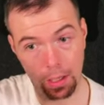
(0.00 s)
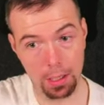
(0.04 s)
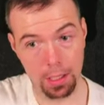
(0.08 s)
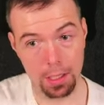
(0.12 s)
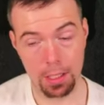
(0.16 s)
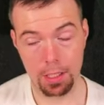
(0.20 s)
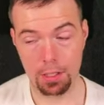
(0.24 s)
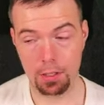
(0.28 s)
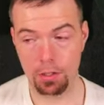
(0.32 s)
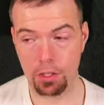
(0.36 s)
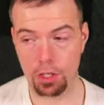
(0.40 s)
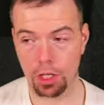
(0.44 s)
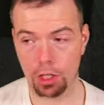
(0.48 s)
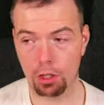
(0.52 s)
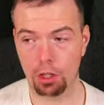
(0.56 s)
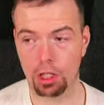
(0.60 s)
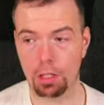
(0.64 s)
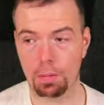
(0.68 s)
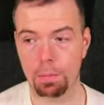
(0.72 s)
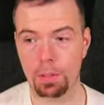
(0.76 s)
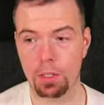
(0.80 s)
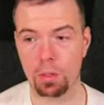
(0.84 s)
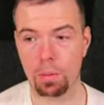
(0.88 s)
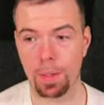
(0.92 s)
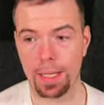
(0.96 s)
So you're looking
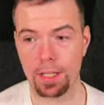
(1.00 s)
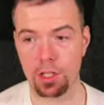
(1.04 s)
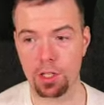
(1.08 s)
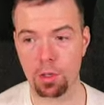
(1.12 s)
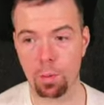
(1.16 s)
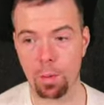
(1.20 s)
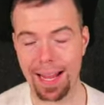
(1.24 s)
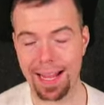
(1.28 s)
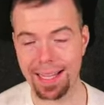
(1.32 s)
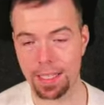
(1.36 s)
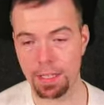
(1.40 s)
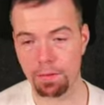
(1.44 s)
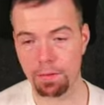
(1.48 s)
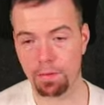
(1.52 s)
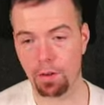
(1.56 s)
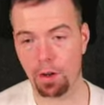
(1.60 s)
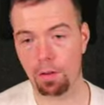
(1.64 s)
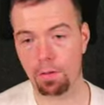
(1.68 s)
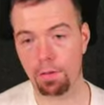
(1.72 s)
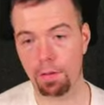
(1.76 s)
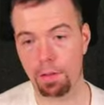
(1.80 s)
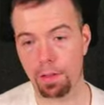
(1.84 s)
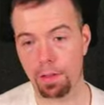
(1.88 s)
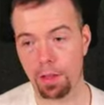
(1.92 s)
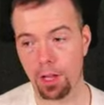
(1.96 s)
between 25
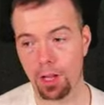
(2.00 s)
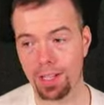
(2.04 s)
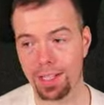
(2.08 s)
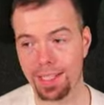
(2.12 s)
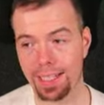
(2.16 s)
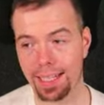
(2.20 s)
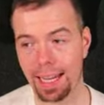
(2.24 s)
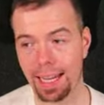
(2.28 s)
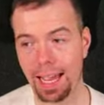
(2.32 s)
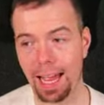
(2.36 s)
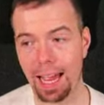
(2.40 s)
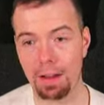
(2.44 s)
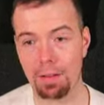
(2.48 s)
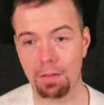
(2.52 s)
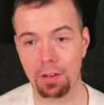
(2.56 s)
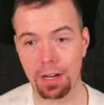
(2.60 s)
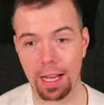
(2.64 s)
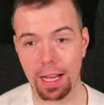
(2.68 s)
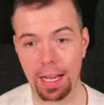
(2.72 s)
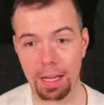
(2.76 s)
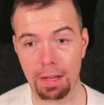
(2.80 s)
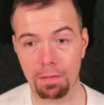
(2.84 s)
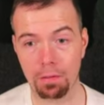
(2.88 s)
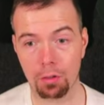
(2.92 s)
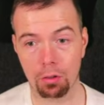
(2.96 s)
and 30k for an
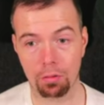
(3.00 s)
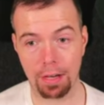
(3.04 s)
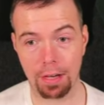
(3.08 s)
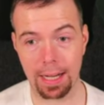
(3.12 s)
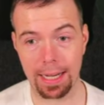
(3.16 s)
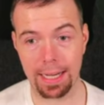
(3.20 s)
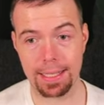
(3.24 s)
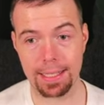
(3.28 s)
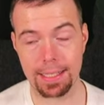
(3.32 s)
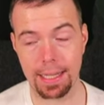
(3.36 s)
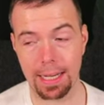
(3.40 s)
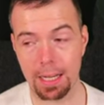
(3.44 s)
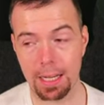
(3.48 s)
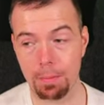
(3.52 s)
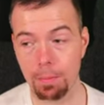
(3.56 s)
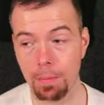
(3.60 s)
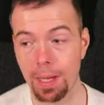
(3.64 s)
84 rated team.